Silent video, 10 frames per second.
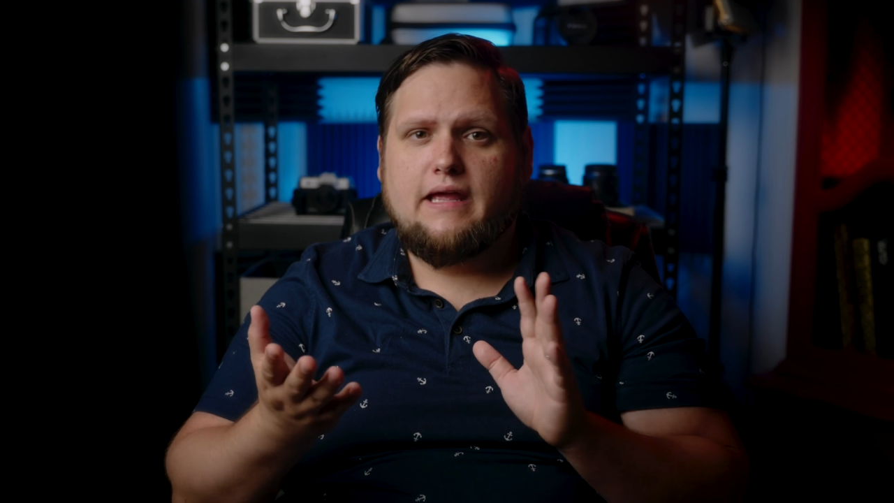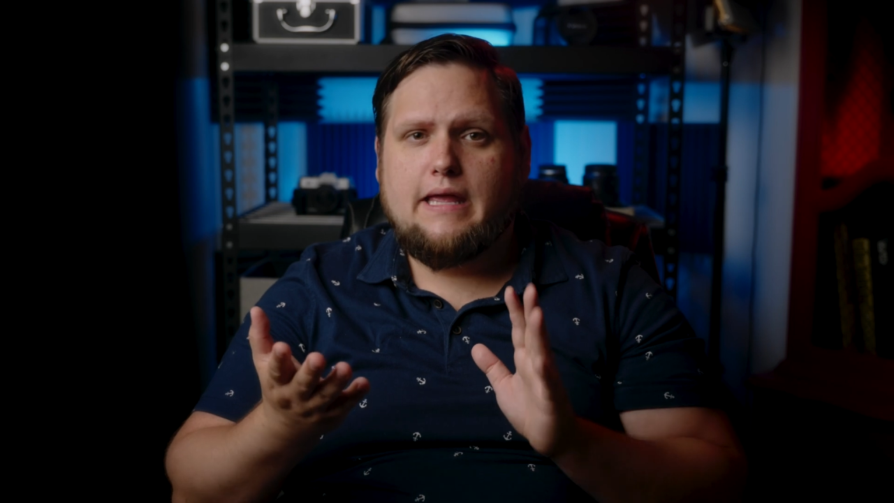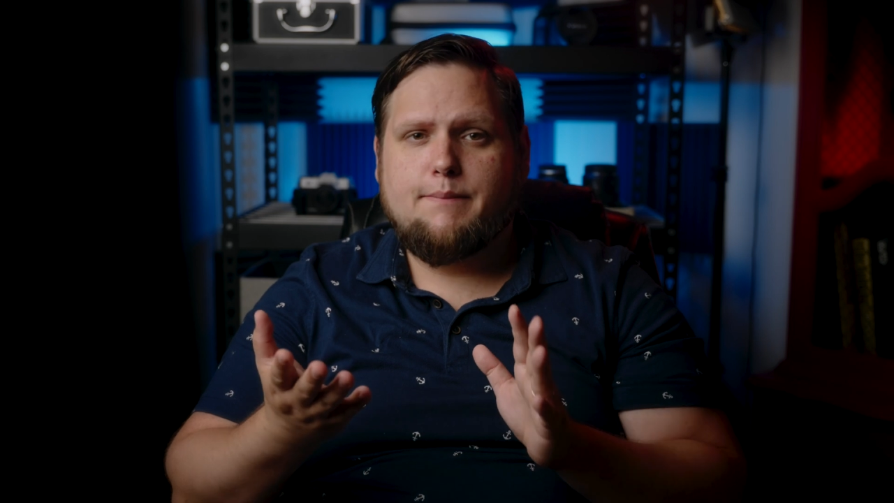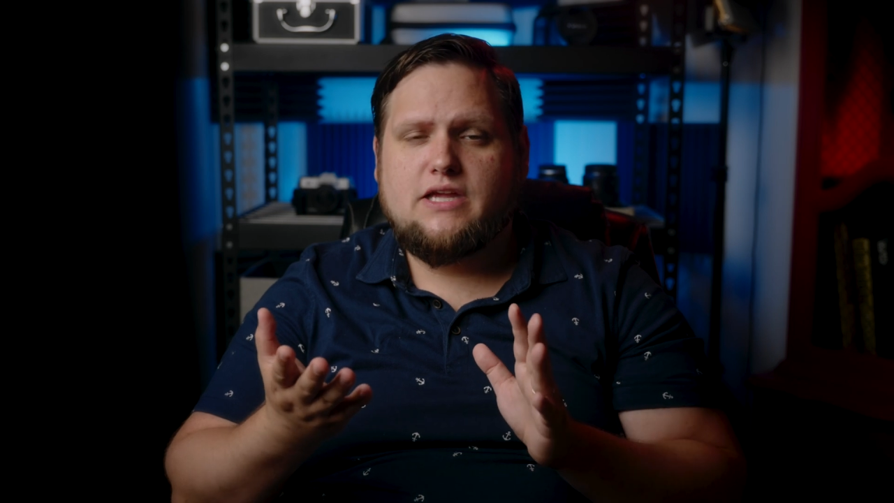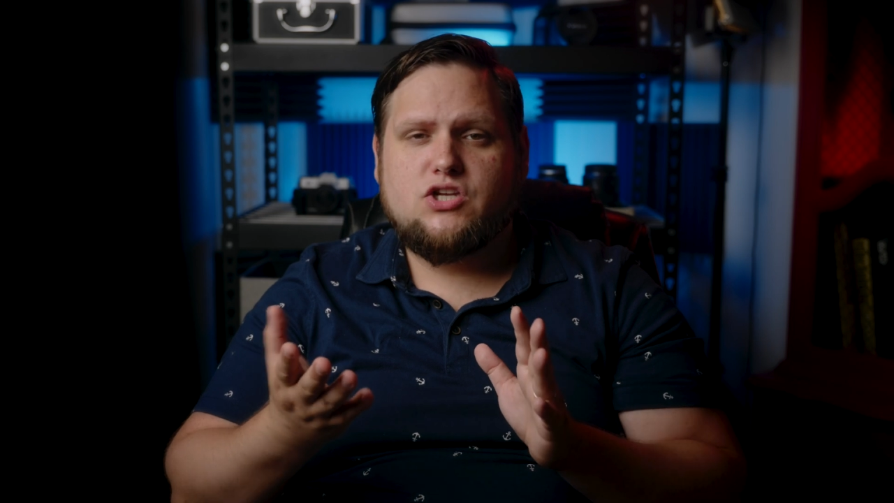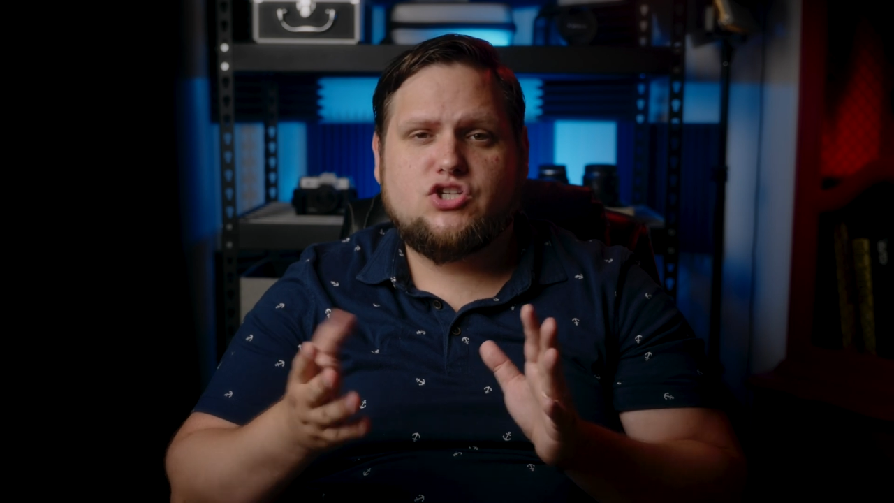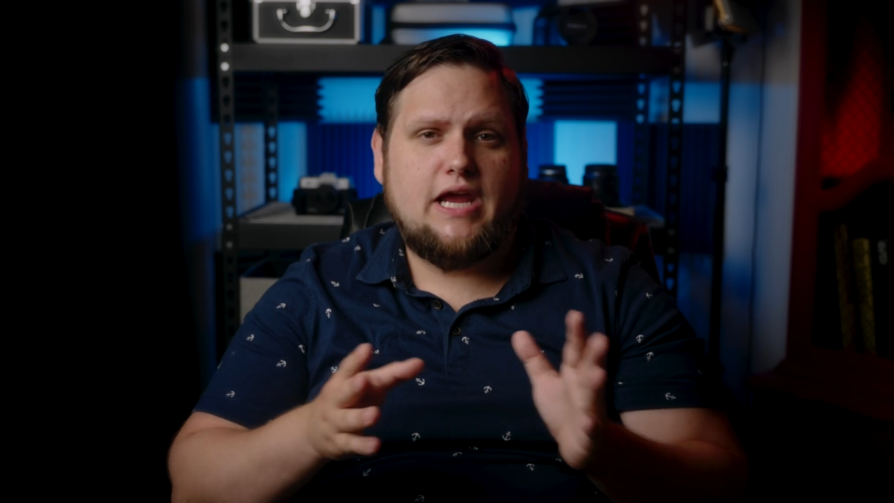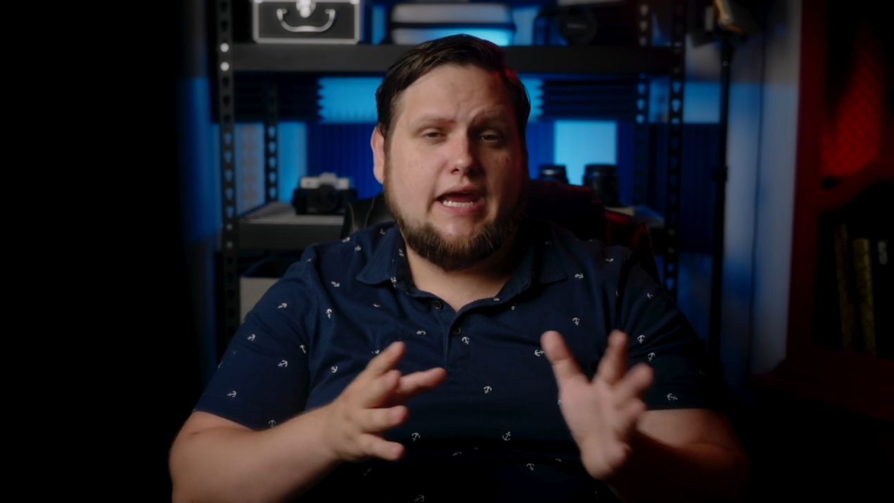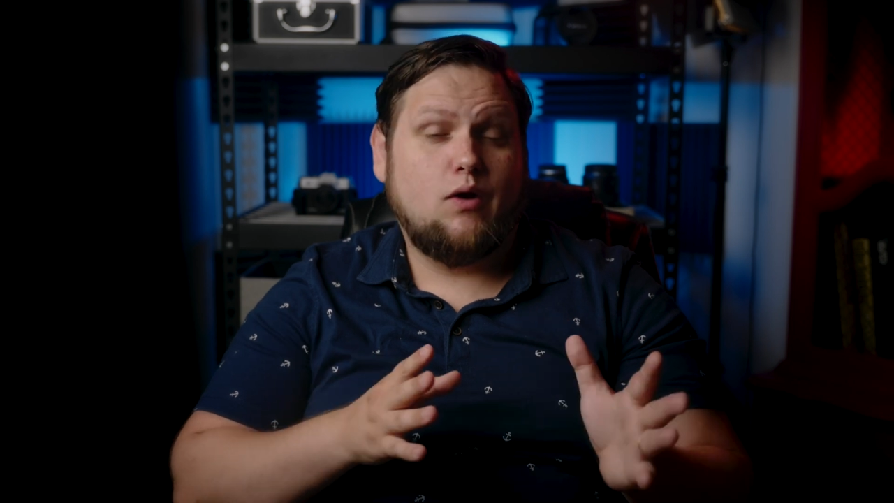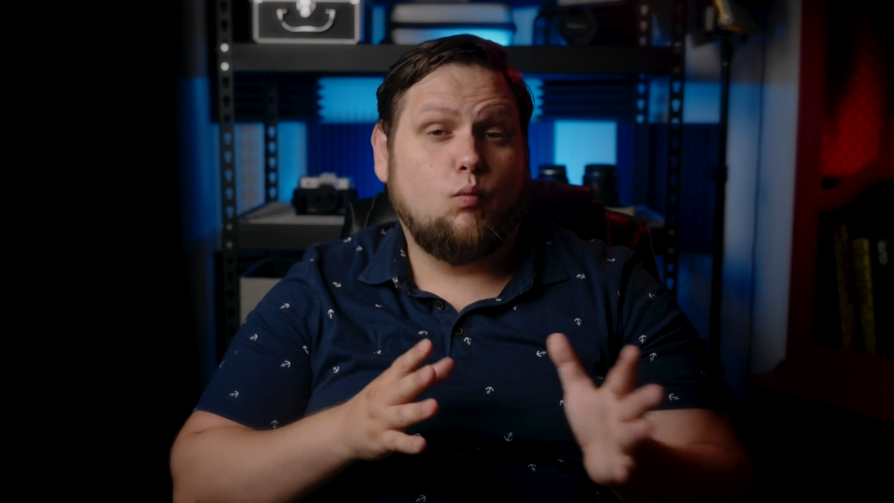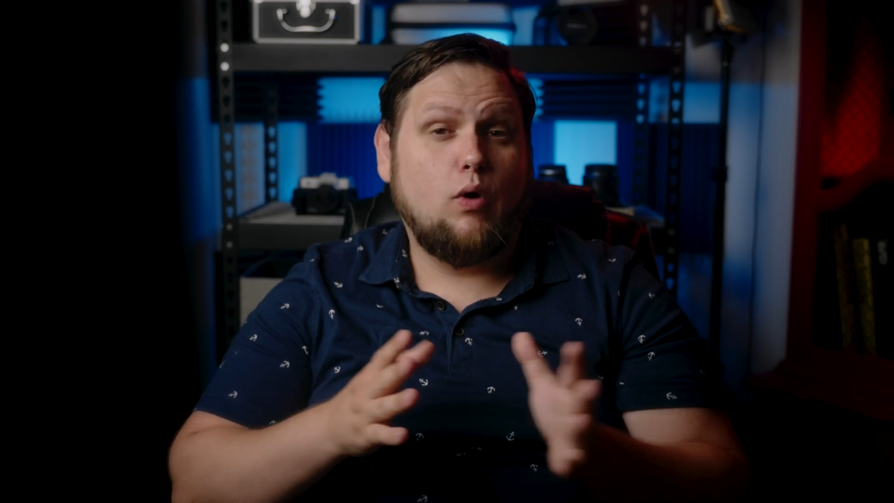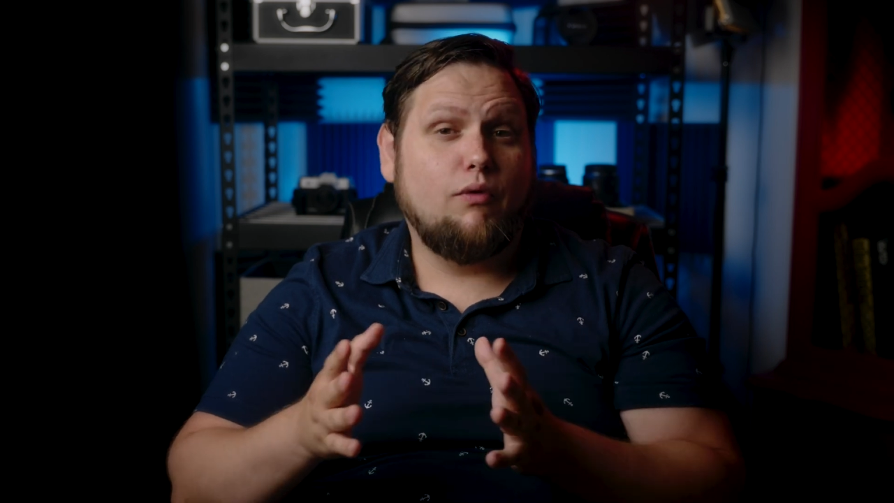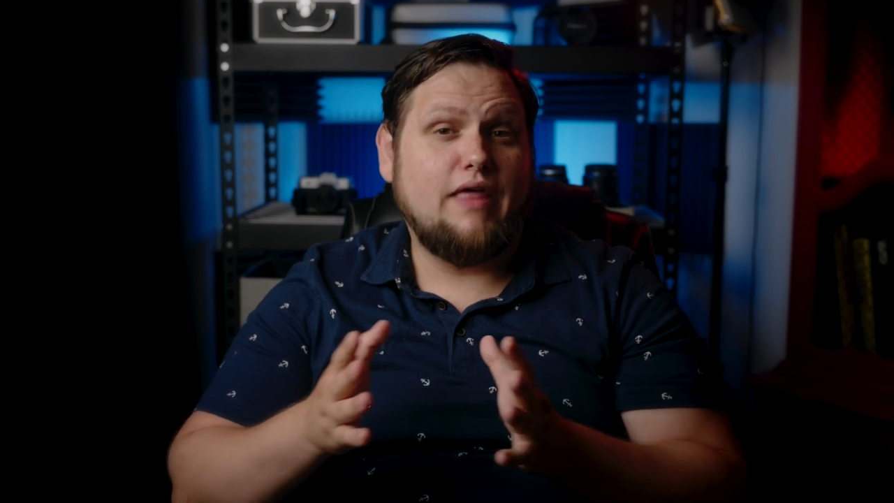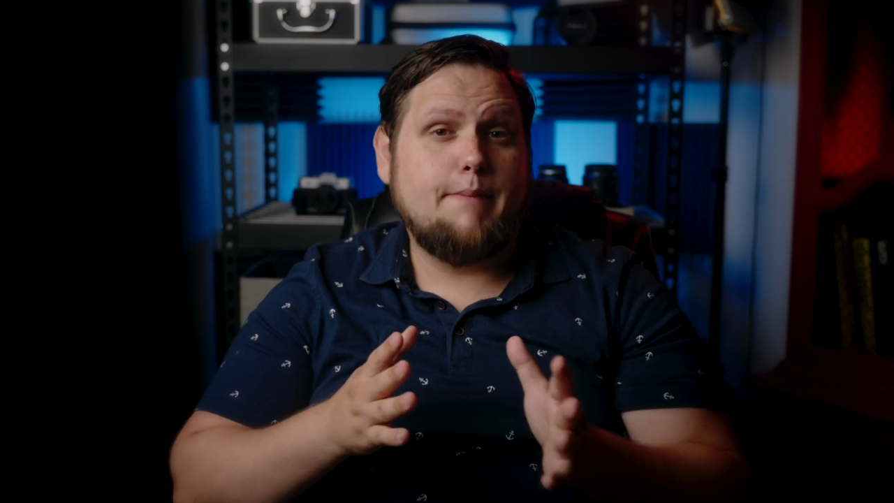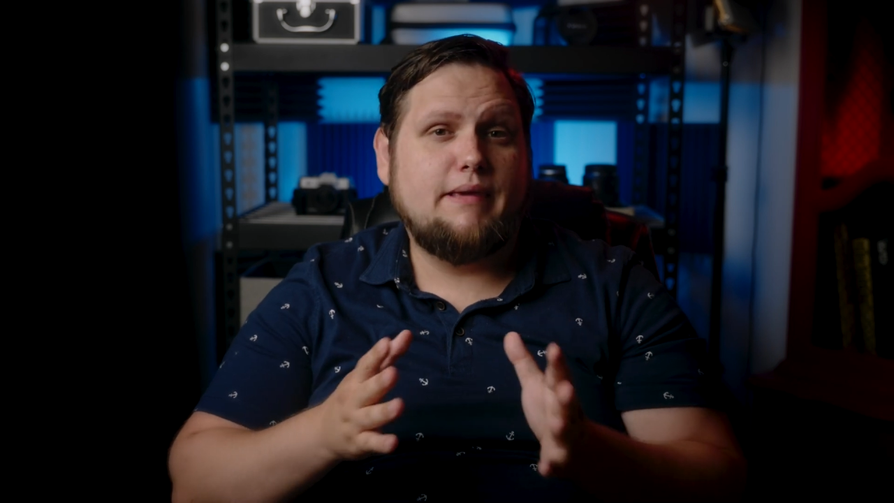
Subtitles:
image, and what will that